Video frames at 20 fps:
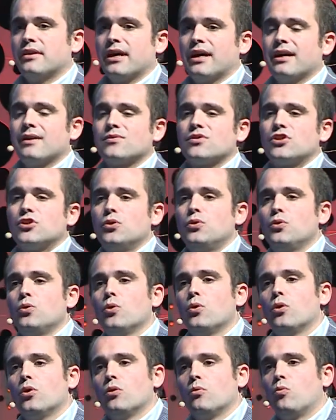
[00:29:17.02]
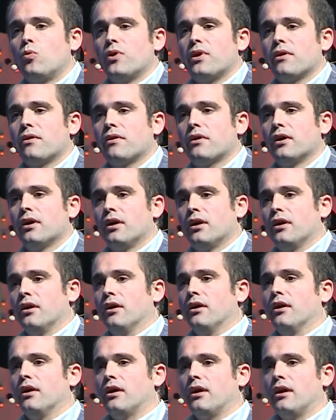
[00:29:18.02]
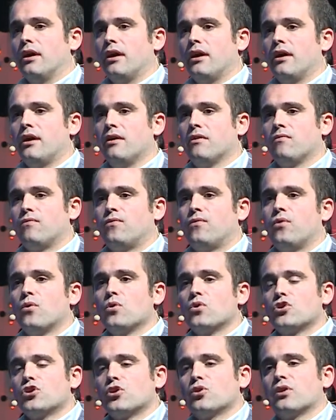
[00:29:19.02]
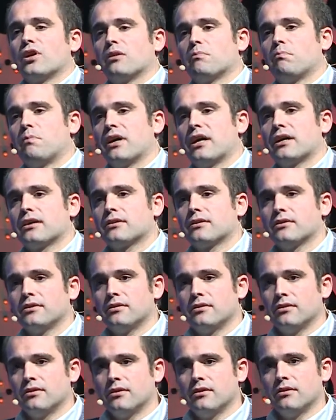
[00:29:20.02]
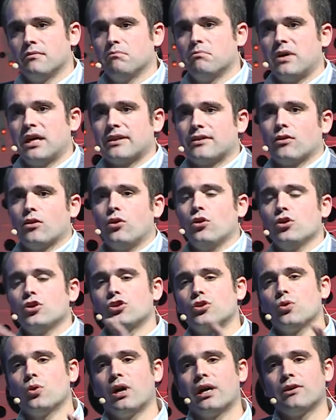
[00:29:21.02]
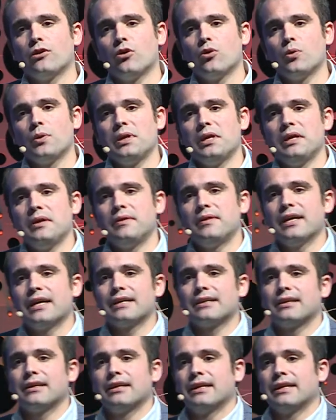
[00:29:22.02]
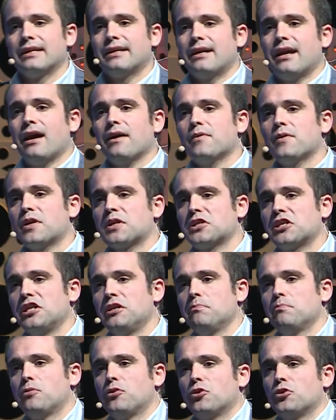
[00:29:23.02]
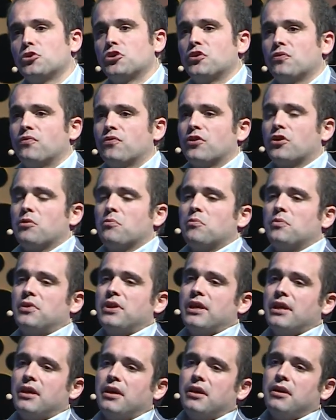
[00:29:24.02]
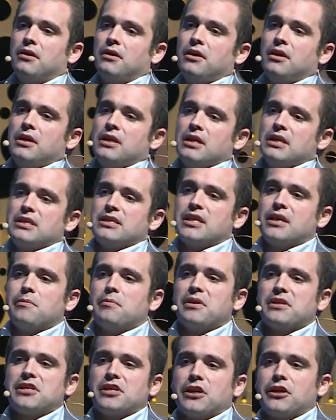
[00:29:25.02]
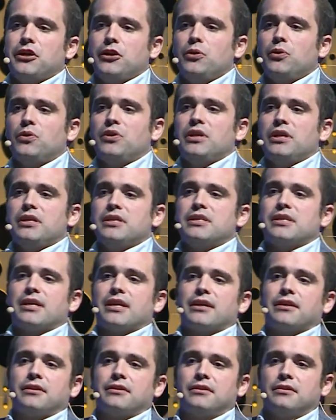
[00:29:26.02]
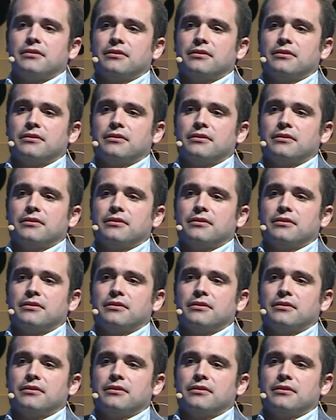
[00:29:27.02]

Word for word: that have to do with a functional part, but also an O E E that gathers inputs from the cybersecurity side.